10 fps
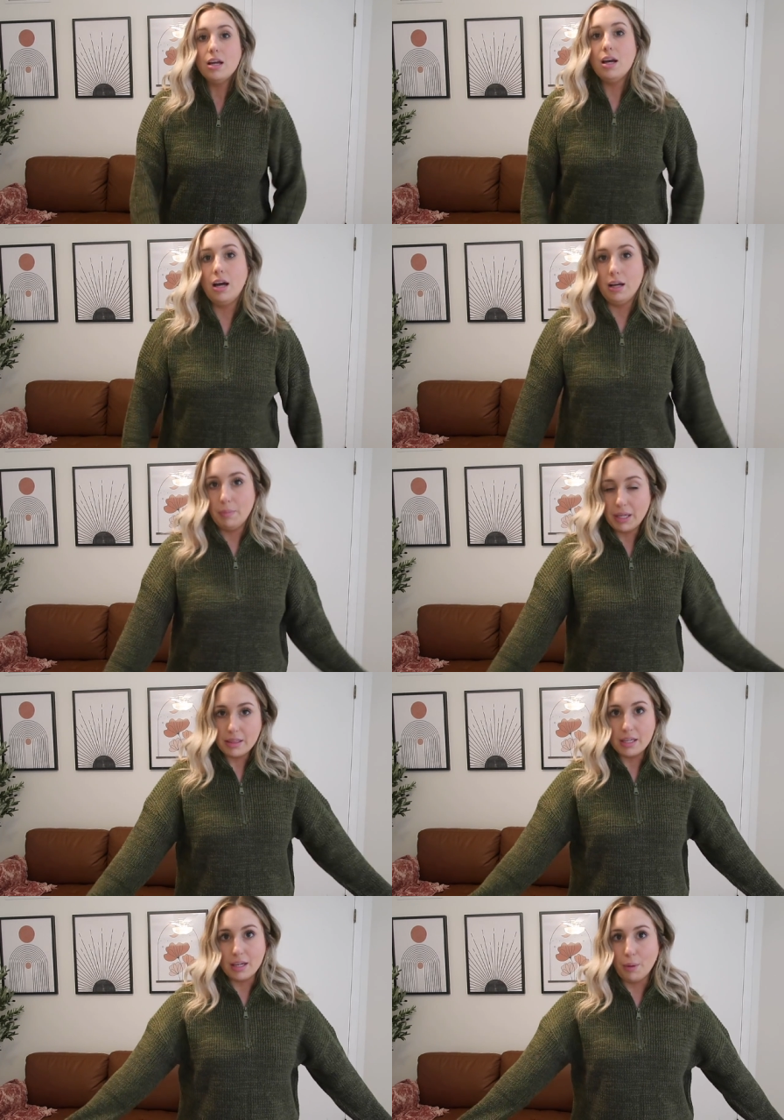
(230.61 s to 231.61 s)
Um, I
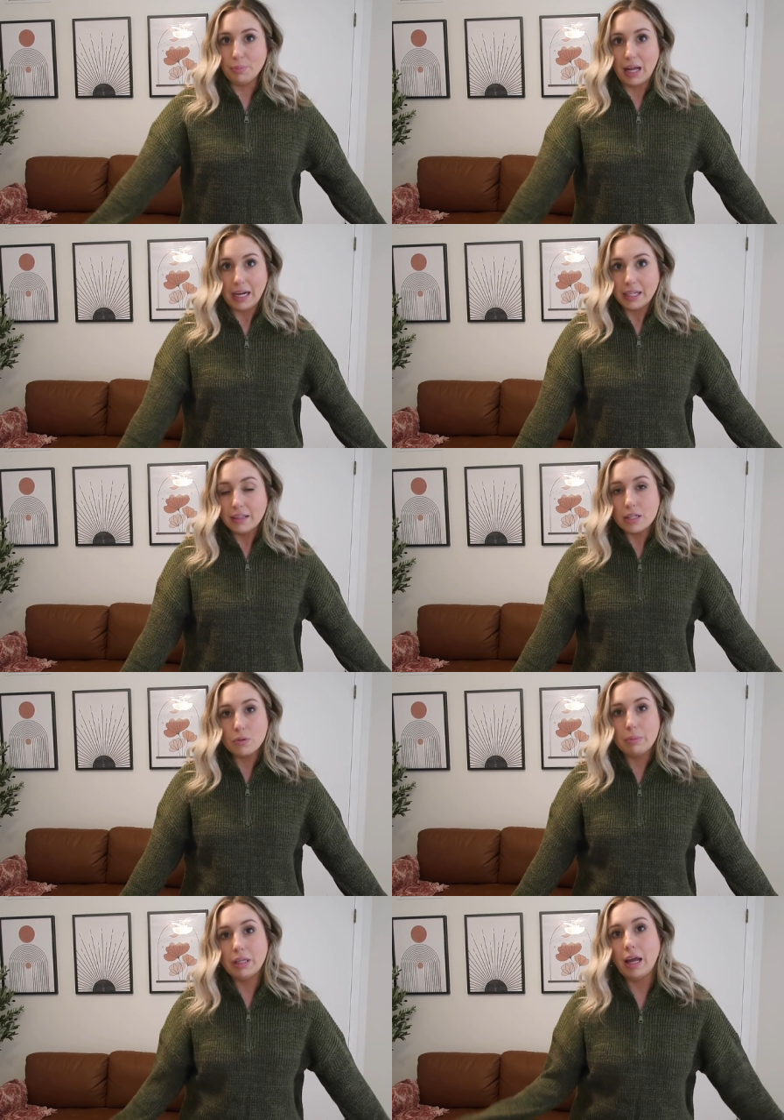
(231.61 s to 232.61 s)
think a black in this
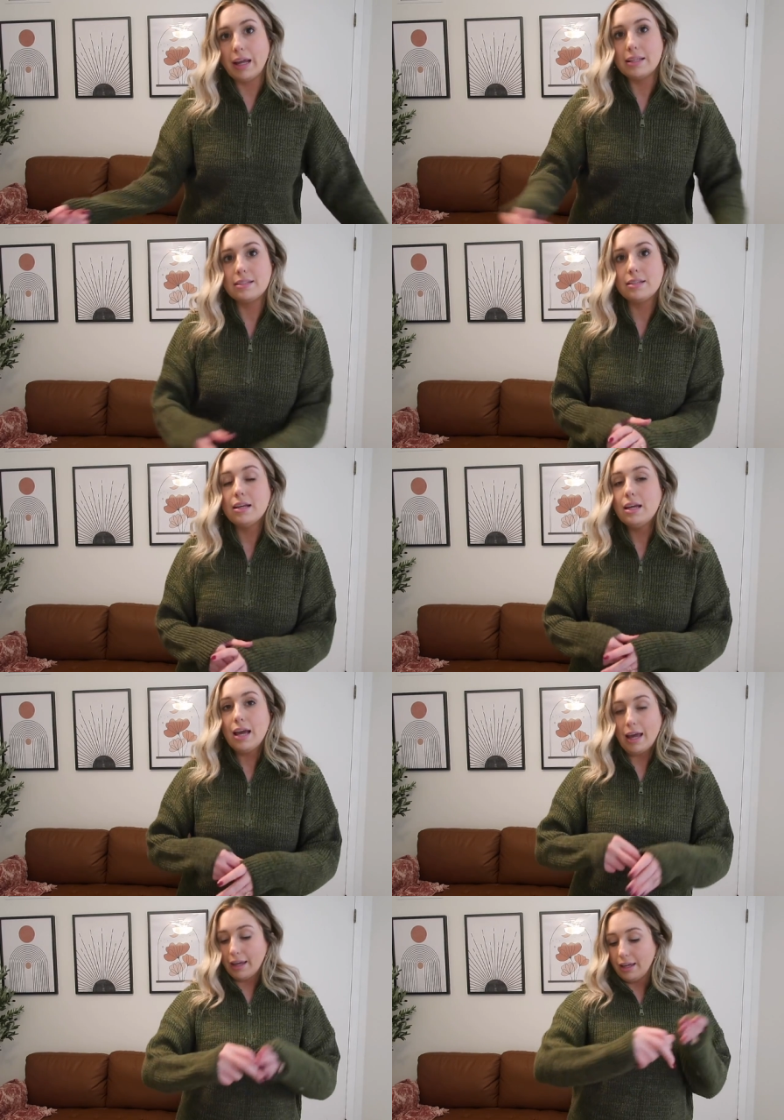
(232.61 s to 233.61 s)
would be nice,
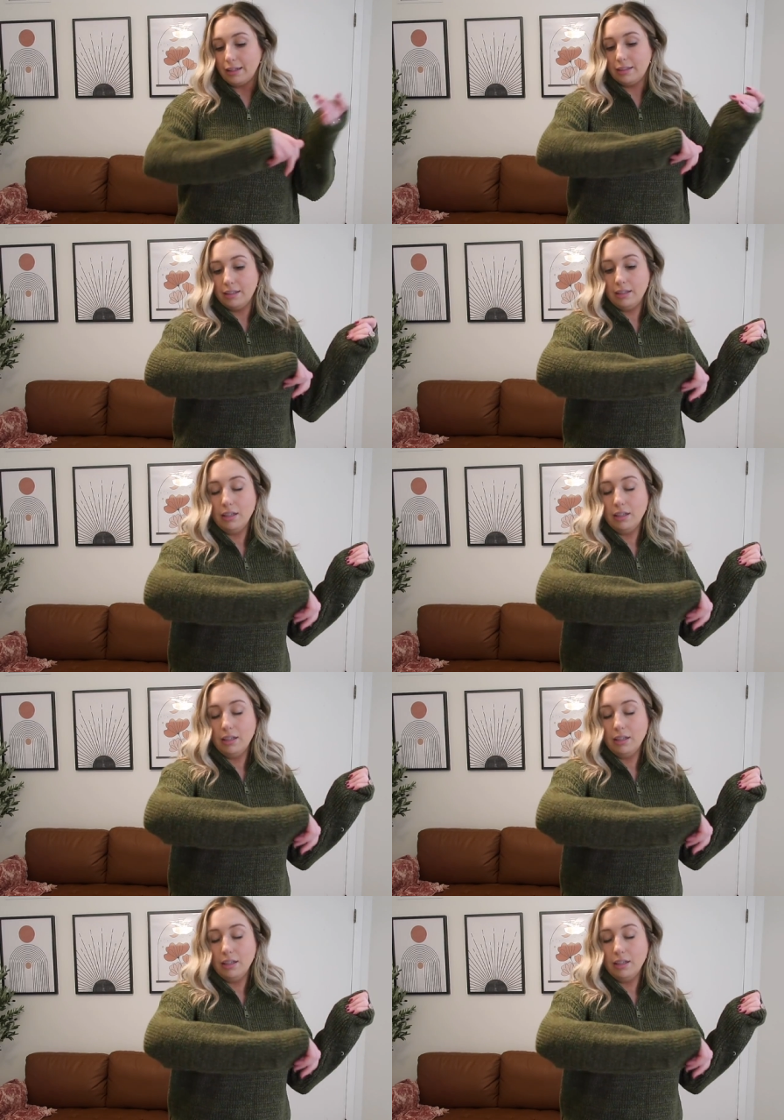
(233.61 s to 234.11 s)
and